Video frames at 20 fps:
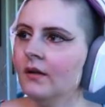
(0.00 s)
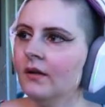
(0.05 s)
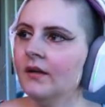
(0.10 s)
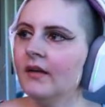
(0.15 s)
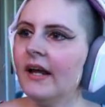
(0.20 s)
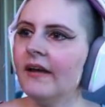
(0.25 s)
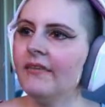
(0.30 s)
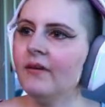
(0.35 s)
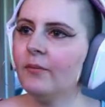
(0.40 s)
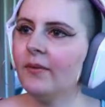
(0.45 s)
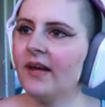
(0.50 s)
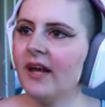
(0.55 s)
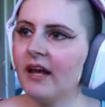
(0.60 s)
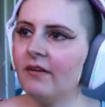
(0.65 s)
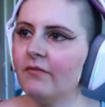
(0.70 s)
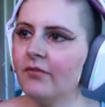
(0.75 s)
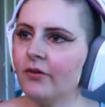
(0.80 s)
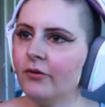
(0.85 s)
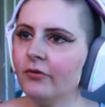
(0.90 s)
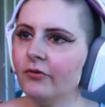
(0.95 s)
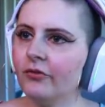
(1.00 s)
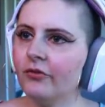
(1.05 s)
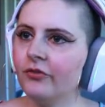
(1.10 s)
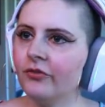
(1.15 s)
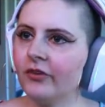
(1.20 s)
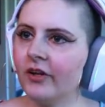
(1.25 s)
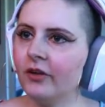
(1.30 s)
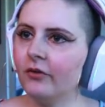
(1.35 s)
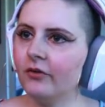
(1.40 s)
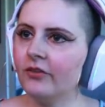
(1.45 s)
Now that we have those
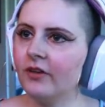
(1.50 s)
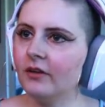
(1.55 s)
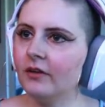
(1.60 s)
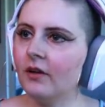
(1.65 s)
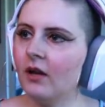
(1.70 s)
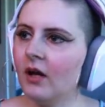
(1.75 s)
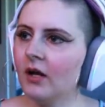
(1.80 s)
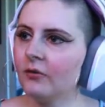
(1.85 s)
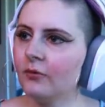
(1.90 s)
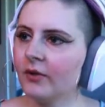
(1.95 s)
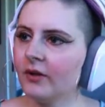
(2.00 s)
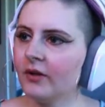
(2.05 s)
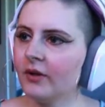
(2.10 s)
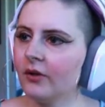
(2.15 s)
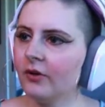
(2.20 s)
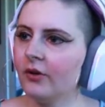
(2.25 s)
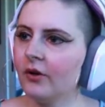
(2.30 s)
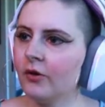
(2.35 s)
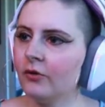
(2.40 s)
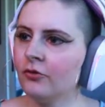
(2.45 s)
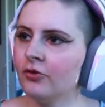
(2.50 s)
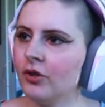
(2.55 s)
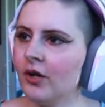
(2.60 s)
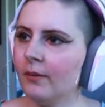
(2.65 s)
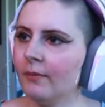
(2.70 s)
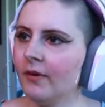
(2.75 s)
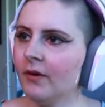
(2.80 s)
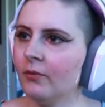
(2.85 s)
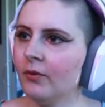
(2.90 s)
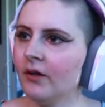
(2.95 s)
skills unlocked, we're going to go to
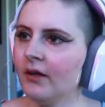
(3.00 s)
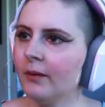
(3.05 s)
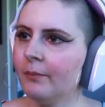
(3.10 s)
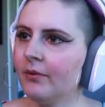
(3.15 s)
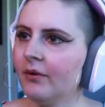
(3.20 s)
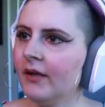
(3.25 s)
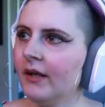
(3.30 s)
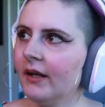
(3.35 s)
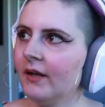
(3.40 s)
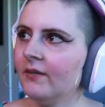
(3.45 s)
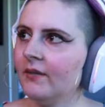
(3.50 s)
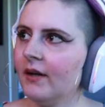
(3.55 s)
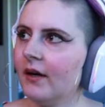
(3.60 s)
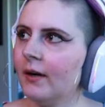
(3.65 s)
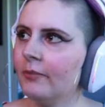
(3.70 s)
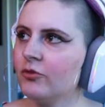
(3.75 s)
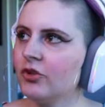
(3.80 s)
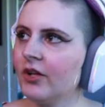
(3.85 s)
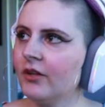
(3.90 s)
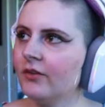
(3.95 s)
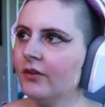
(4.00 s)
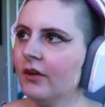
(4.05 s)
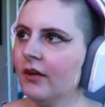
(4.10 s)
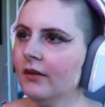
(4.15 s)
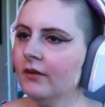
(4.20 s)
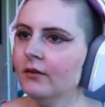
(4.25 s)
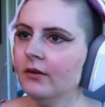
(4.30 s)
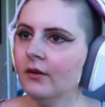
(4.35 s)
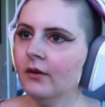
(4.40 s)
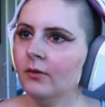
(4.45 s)
Ojama, we're going to put anti-object on.
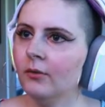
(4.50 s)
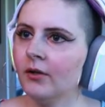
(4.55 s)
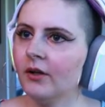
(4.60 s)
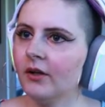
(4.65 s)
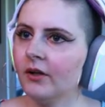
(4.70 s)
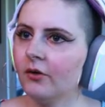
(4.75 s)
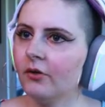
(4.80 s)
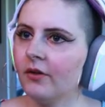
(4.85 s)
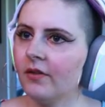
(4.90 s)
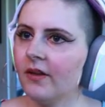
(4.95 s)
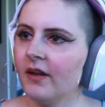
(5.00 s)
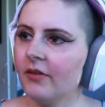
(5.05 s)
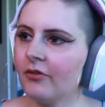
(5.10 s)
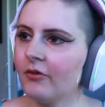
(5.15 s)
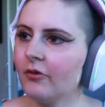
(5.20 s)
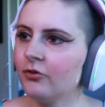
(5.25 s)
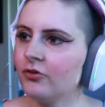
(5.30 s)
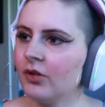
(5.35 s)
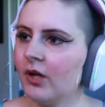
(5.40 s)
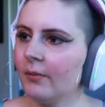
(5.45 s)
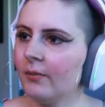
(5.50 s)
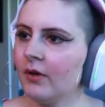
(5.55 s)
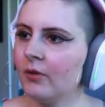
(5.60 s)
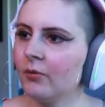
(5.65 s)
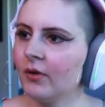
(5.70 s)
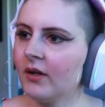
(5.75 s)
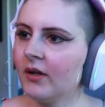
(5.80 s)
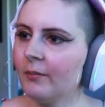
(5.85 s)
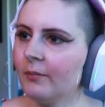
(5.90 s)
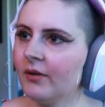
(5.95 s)
We're going to go to the other Ojama, and we're
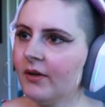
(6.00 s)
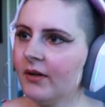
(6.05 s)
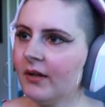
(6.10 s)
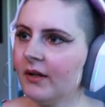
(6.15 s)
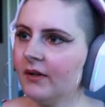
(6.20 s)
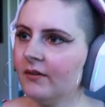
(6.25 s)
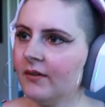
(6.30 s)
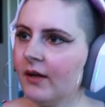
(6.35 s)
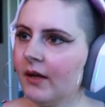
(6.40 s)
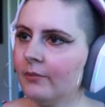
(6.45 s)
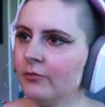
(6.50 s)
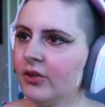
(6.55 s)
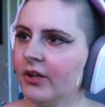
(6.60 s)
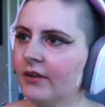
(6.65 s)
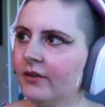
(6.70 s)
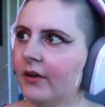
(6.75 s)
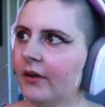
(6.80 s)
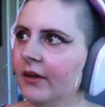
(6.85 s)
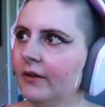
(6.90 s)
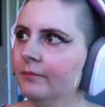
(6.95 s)
going to put an anti-object on.